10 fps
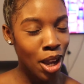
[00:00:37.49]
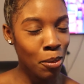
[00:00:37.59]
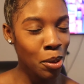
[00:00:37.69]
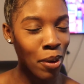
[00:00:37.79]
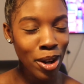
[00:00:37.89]
I
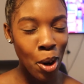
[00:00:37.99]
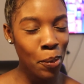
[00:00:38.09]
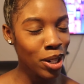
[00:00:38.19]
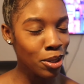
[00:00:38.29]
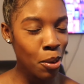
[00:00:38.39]
put my hair
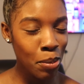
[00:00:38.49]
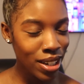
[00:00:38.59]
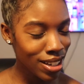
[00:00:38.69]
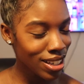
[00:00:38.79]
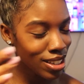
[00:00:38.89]
up in a little
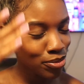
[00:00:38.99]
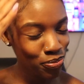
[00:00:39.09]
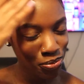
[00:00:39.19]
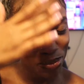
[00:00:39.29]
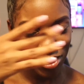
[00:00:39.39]
bun,